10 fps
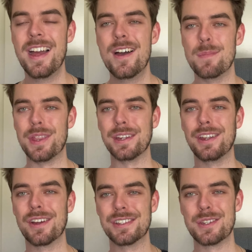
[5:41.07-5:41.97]
But thank you
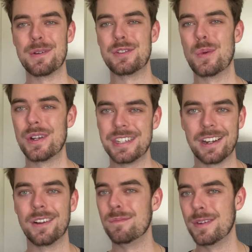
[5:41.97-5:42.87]
guys so much for watching.
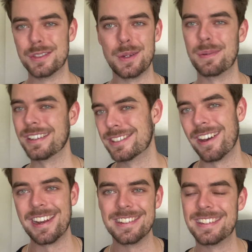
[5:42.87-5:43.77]
I'm super
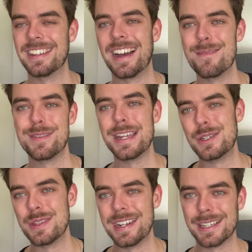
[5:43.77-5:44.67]
excited to update you
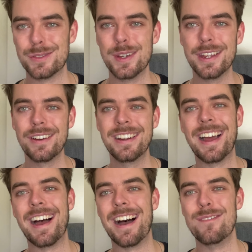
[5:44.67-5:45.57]
in the next video,
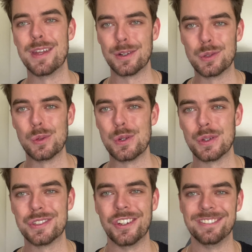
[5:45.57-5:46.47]
and I'll talk to you all
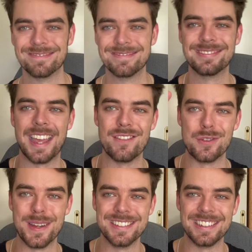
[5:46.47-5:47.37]
soon. Have an
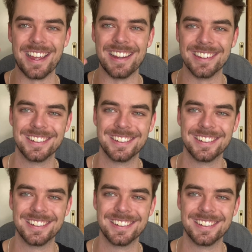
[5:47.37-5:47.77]
amazing day.